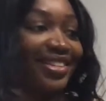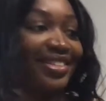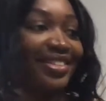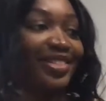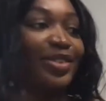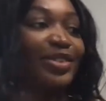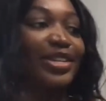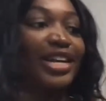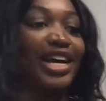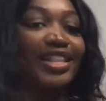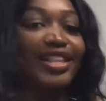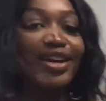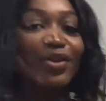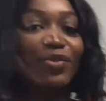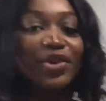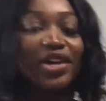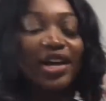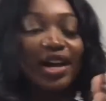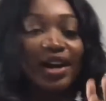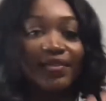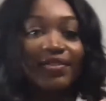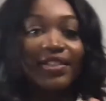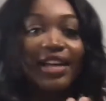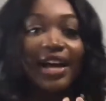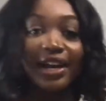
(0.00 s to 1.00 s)
So now that we
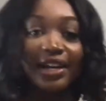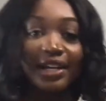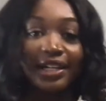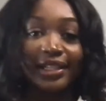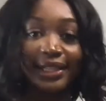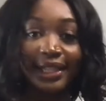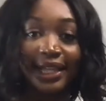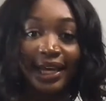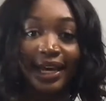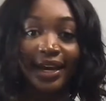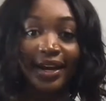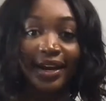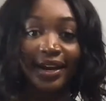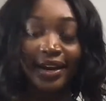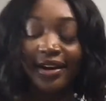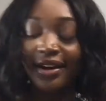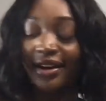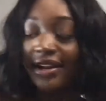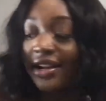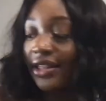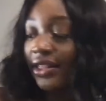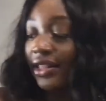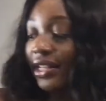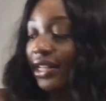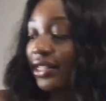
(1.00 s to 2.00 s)
have that
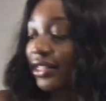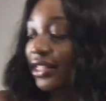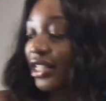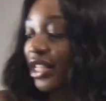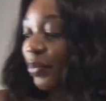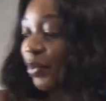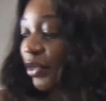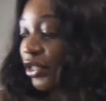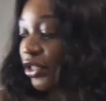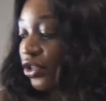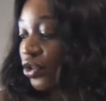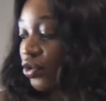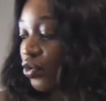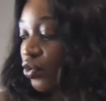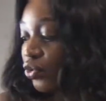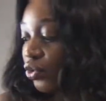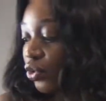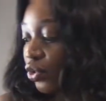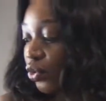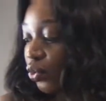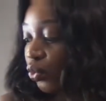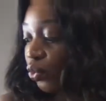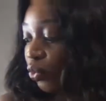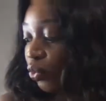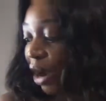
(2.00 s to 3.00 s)
glare, let's dip into
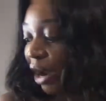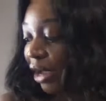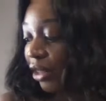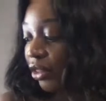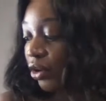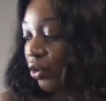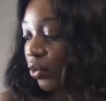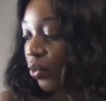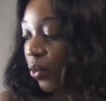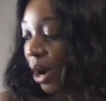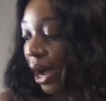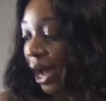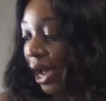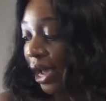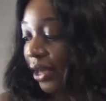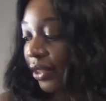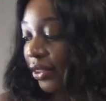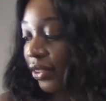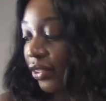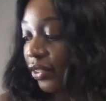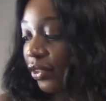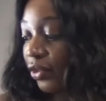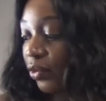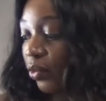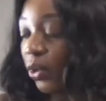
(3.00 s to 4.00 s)
the regular
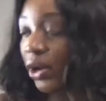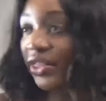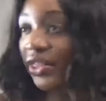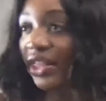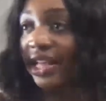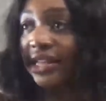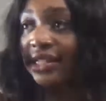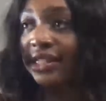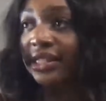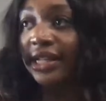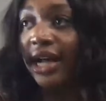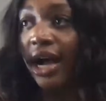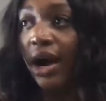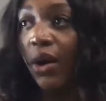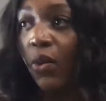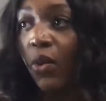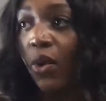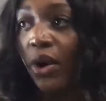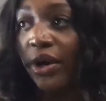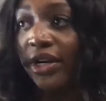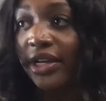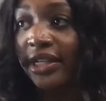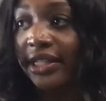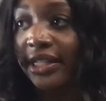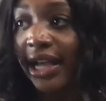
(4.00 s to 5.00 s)
white, the one that's not
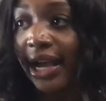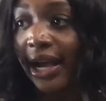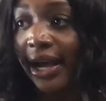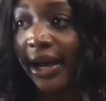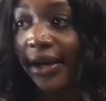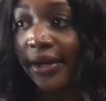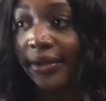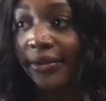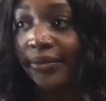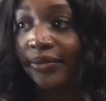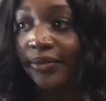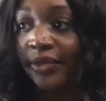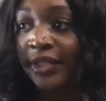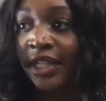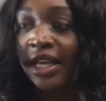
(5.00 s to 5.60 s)
watered down.